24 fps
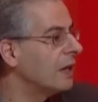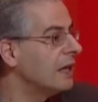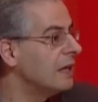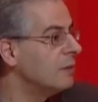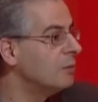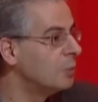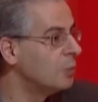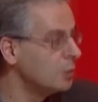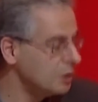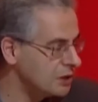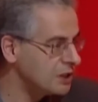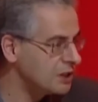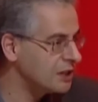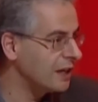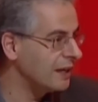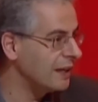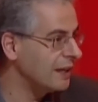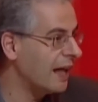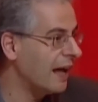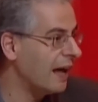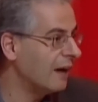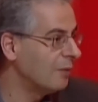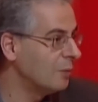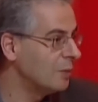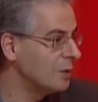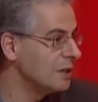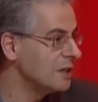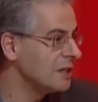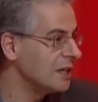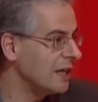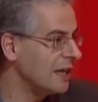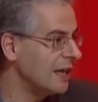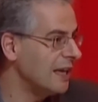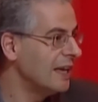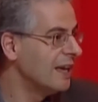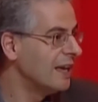he would say that, wouldn't
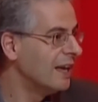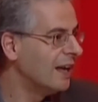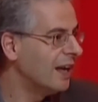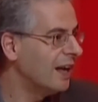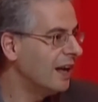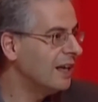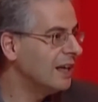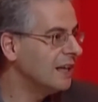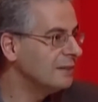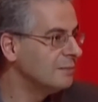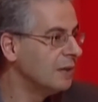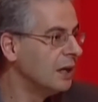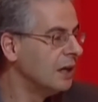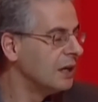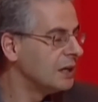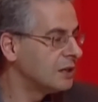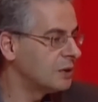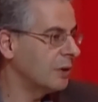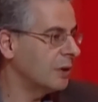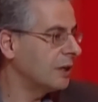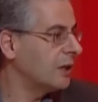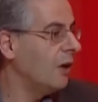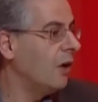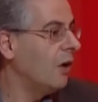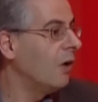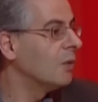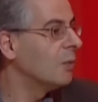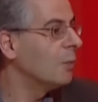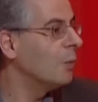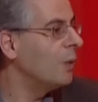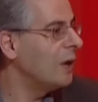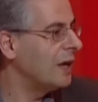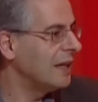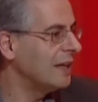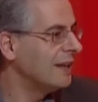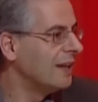he? Um, so I can't well, you
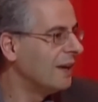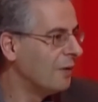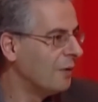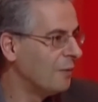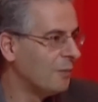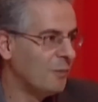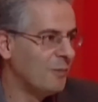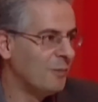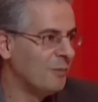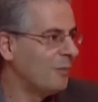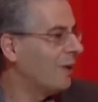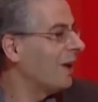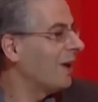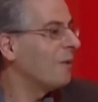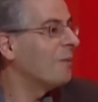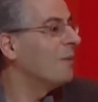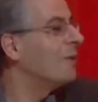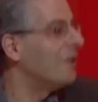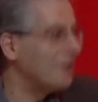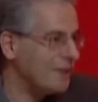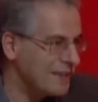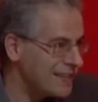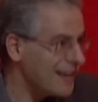would win. say that, wouldn't you? Well, I would,